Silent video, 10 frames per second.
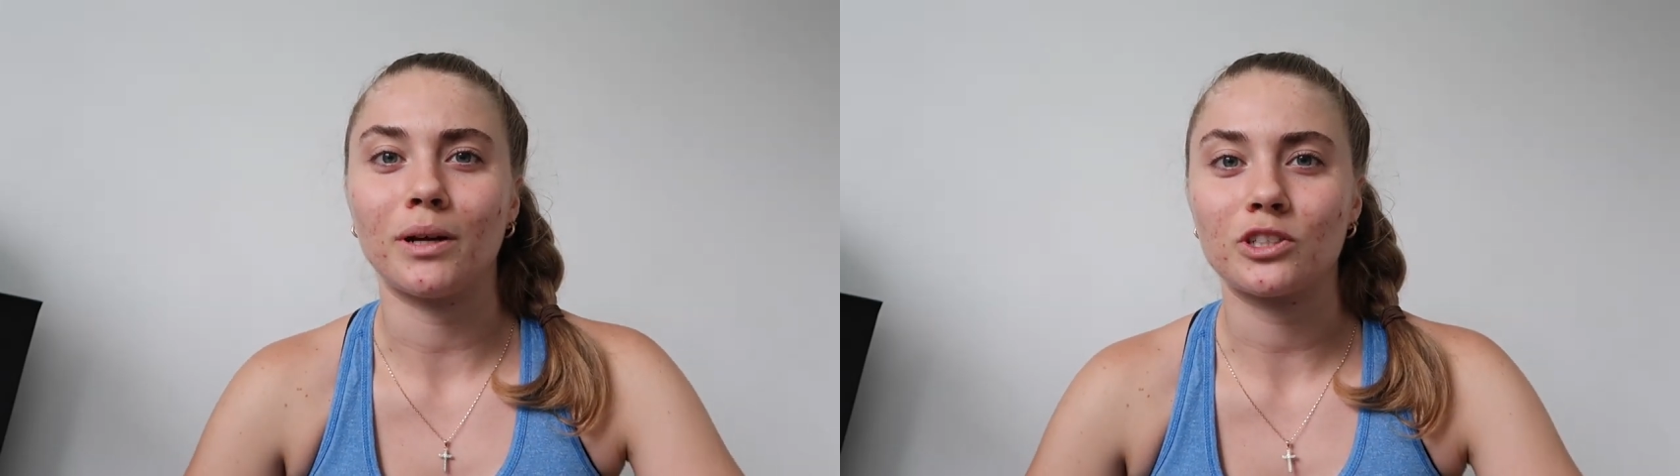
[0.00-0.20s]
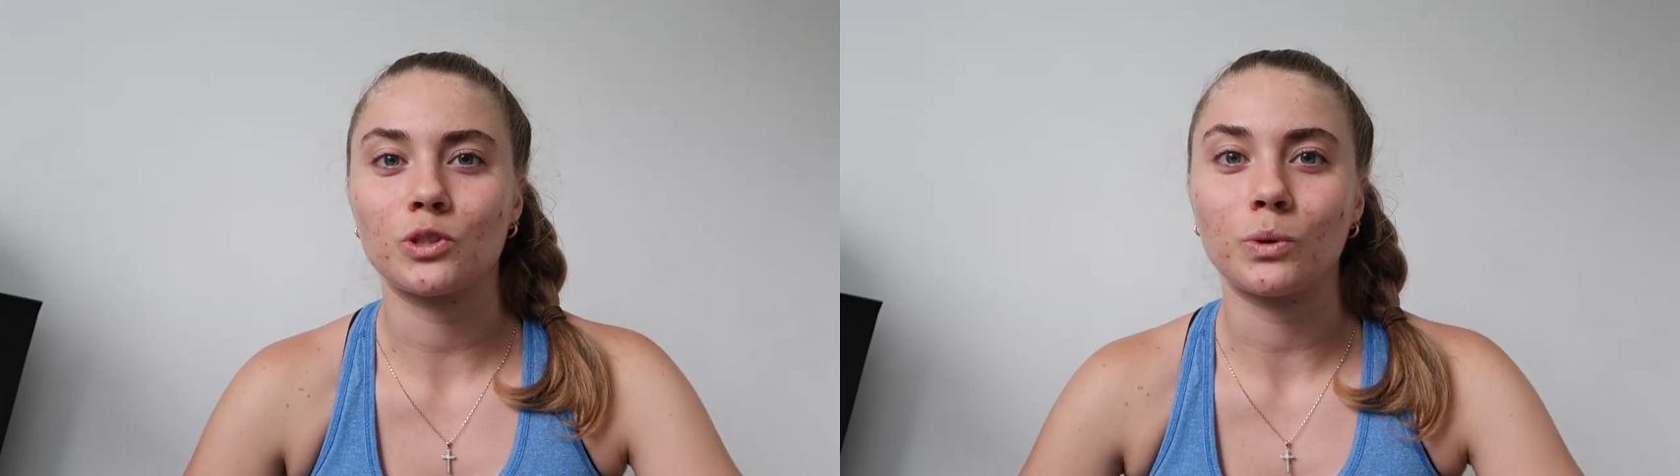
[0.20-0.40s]

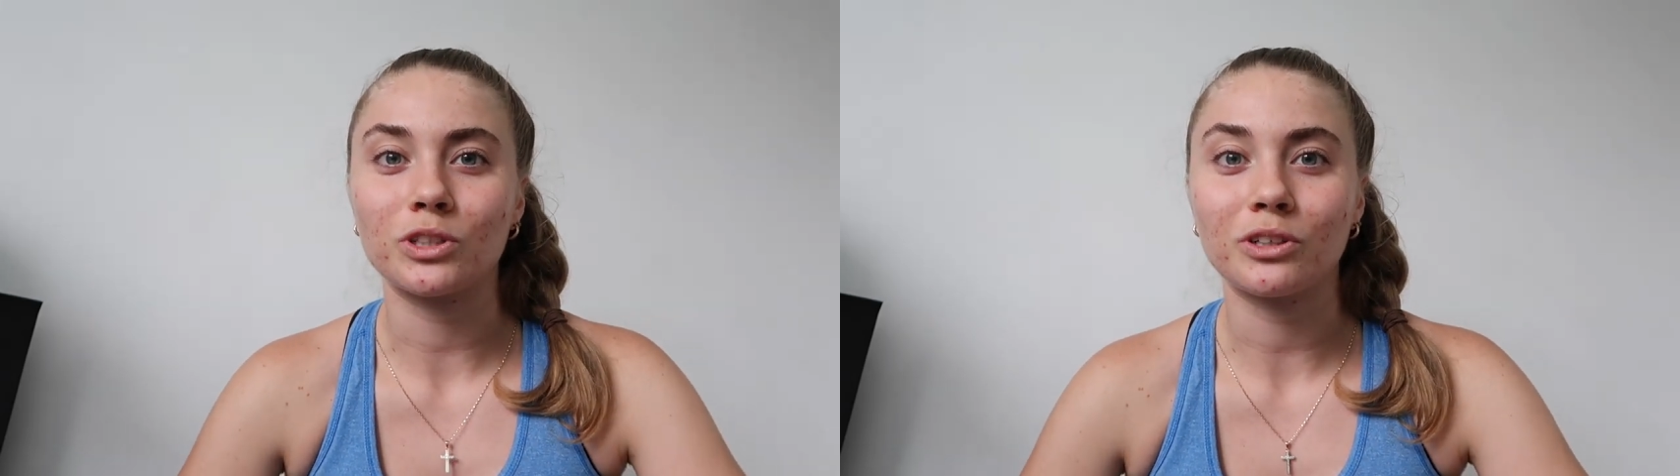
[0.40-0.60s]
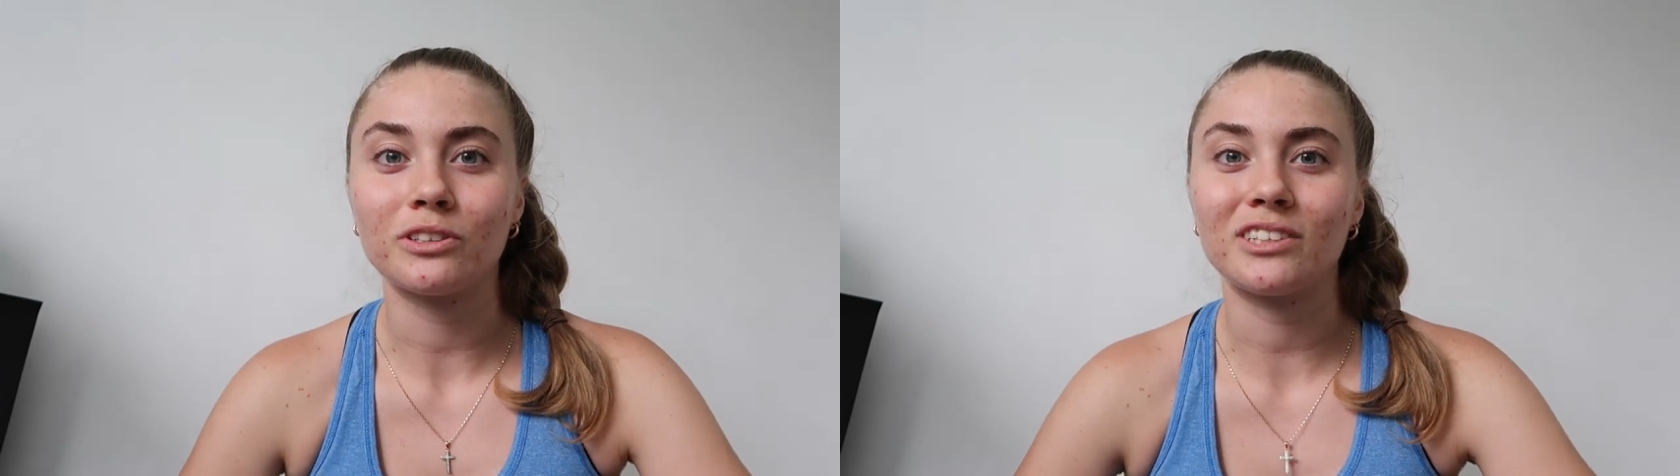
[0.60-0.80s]
much
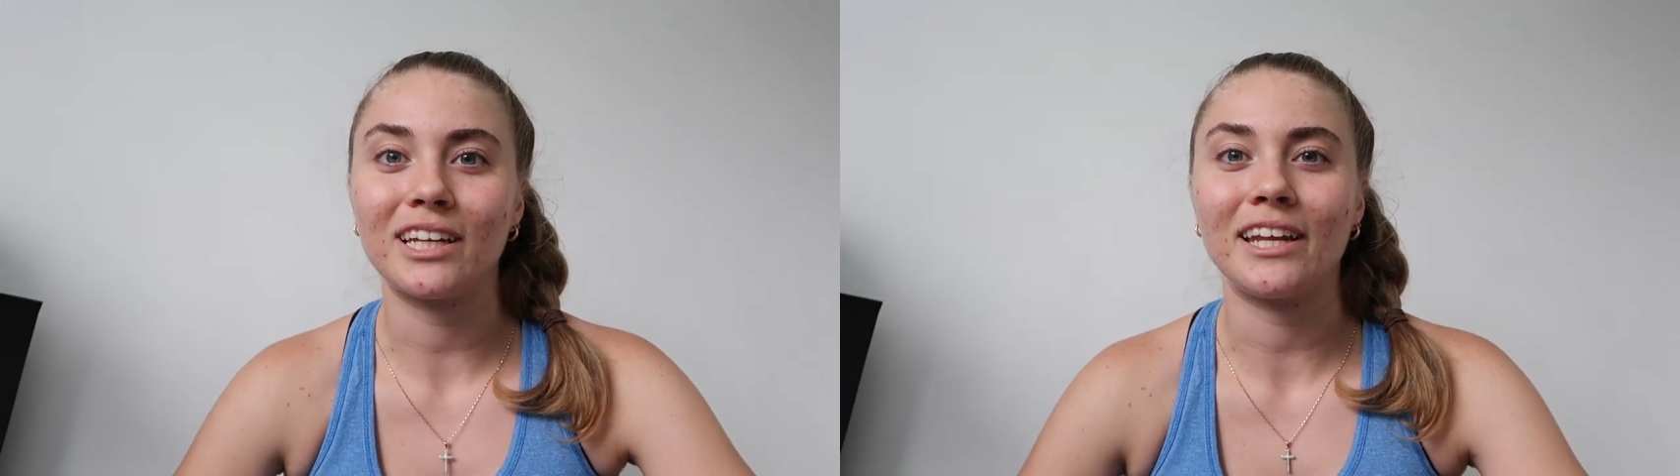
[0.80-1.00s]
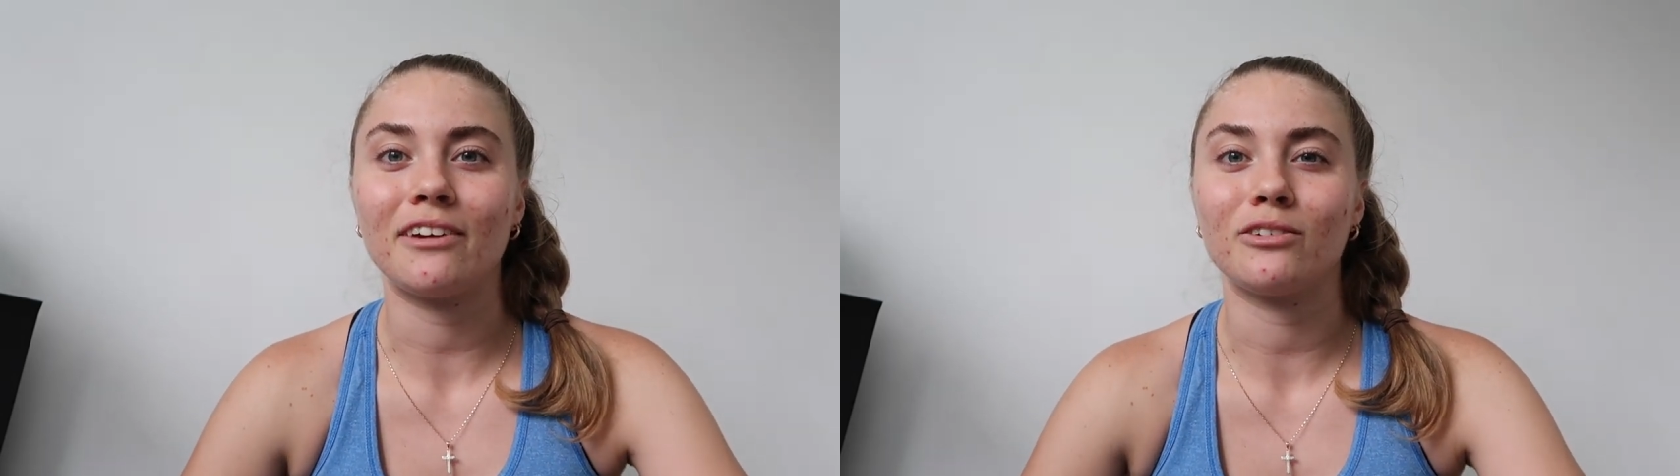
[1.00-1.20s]
squash
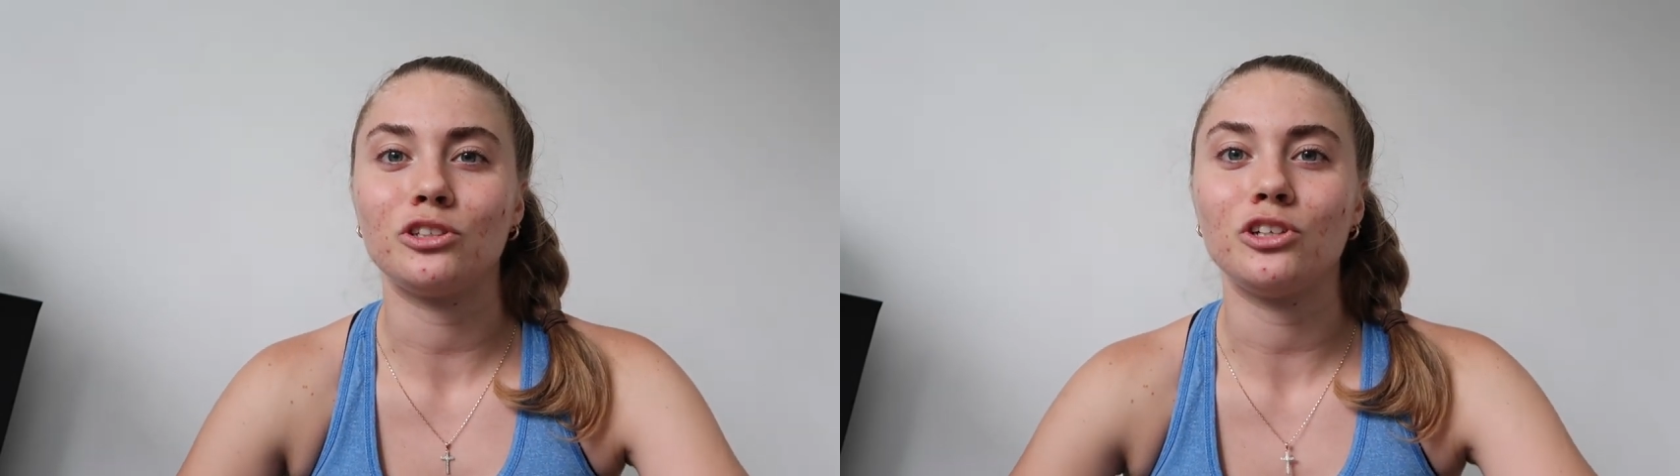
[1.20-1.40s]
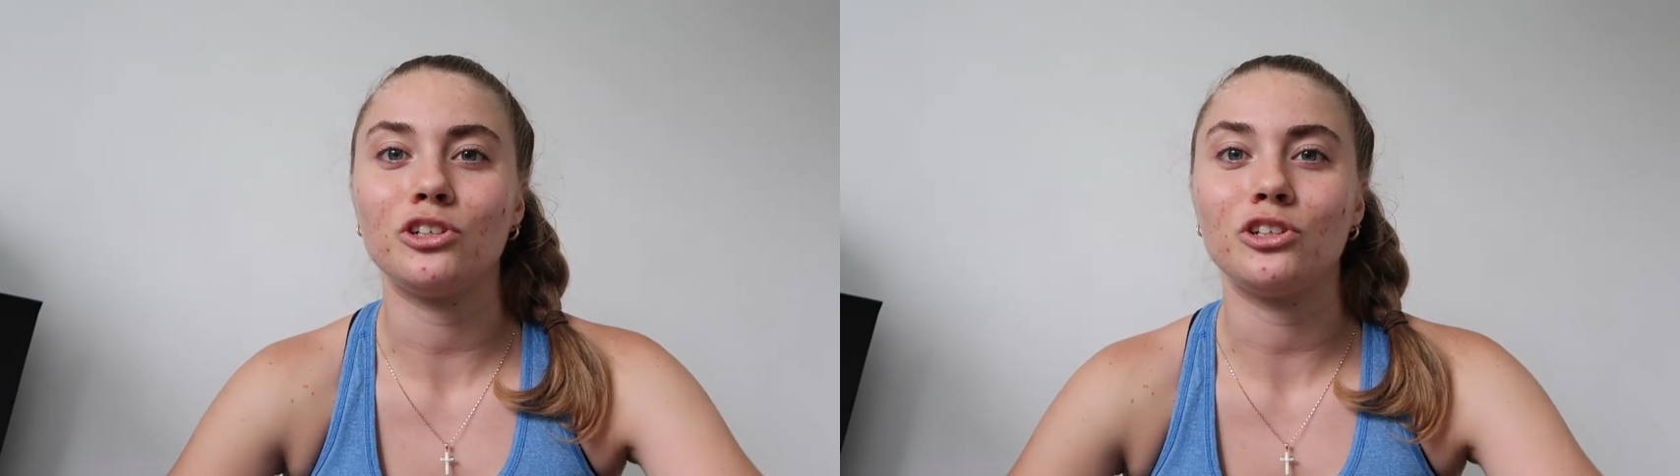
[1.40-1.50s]
content here on